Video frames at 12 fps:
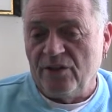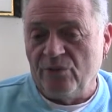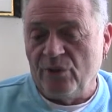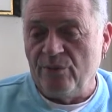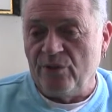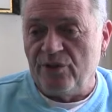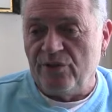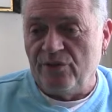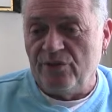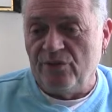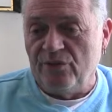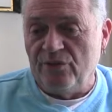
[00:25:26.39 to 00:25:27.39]
that we would
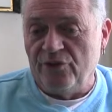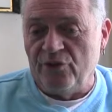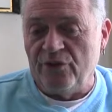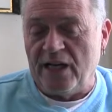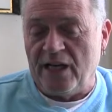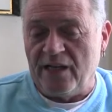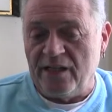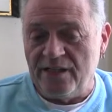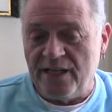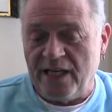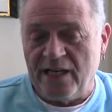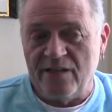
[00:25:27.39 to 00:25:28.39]
do that
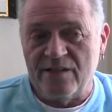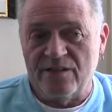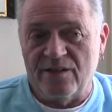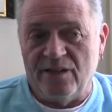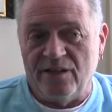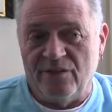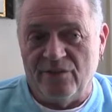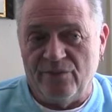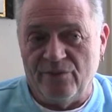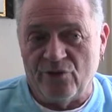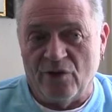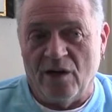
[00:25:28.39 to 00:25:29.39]
and dance and
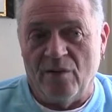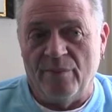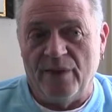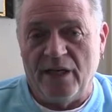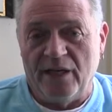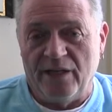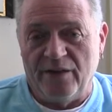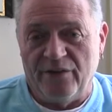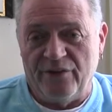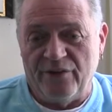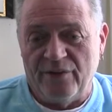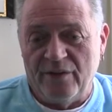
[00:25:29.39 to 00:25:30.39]
drum
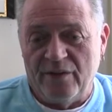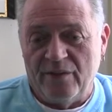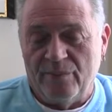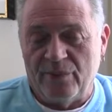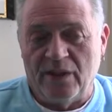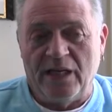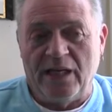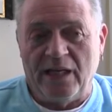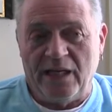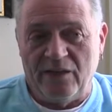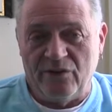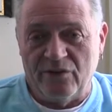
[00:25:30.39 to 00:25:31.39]
and
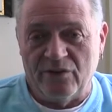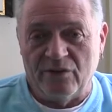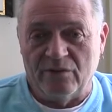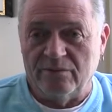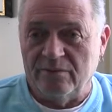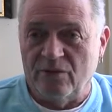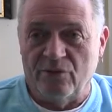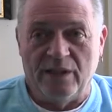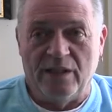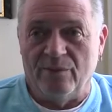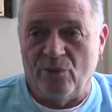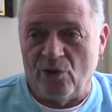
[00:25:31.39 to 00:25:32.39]
play till
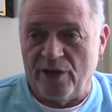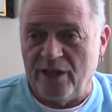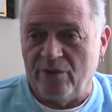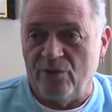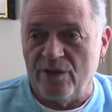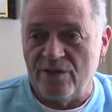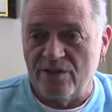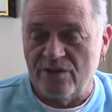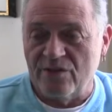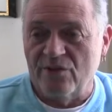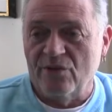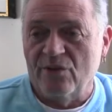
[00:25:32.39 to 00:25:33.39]
three in the morning
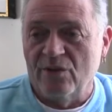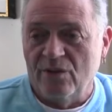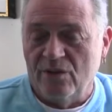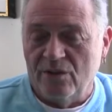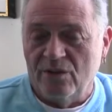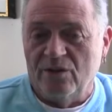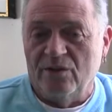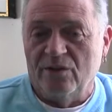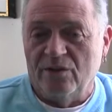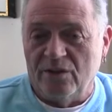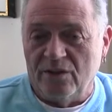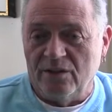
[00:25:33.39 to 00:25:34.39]
was
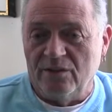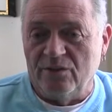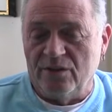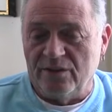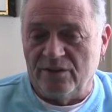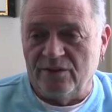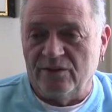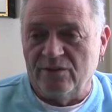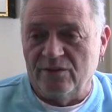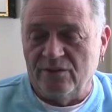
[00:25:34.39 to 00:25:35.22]
was